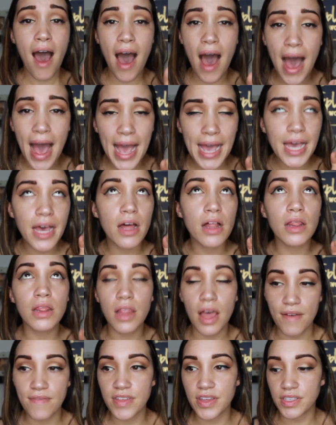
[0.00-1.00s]
I
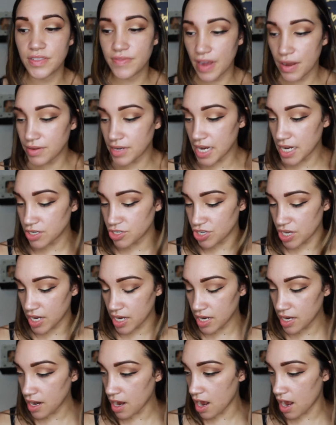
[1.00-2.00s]
love this
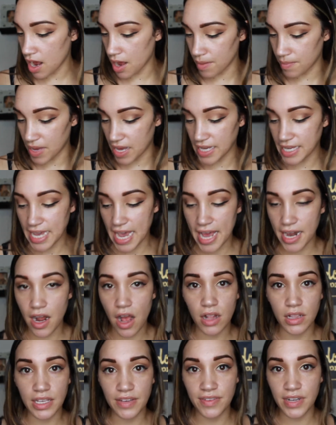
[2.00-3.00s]
foundation. Again,
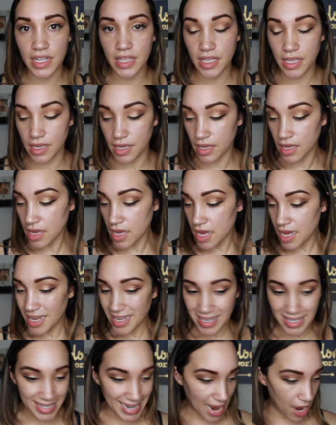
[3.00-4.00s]
I'll leave it in the
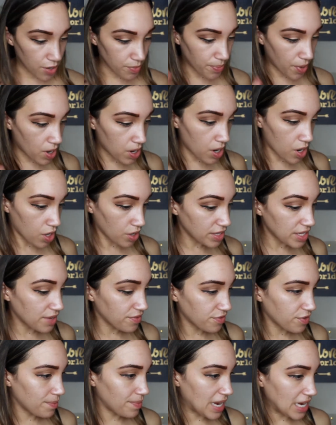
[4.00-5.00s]
down bar all the
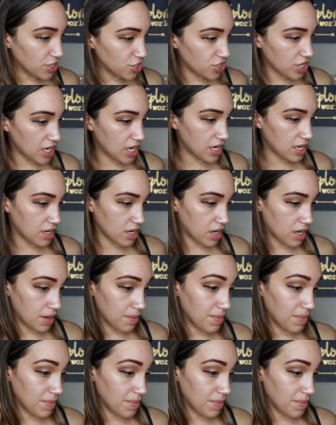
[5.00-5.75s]
information.